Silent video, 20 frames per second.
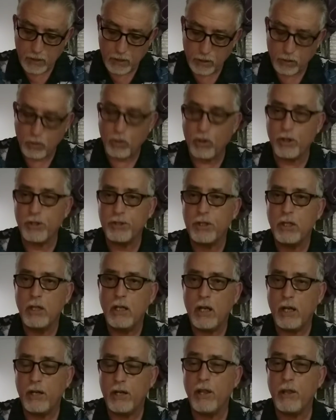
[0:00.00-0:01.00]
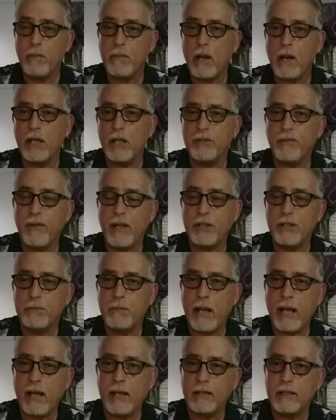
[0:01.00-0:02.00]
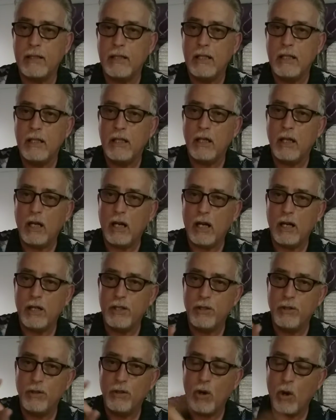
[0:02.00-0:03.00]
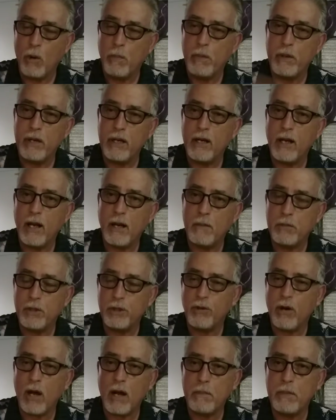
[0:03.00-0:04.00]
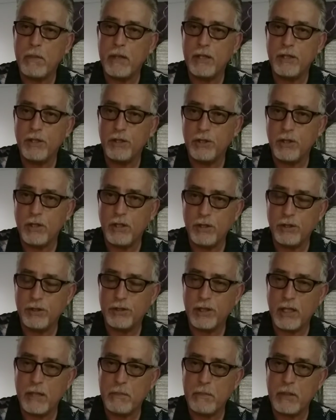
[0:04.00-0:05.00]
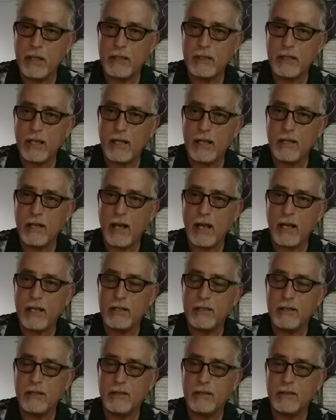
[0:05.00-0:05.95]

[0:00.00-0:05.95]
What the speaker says: Of course, another positive aspect, you open it up, you drop it, and you sleep in it that night.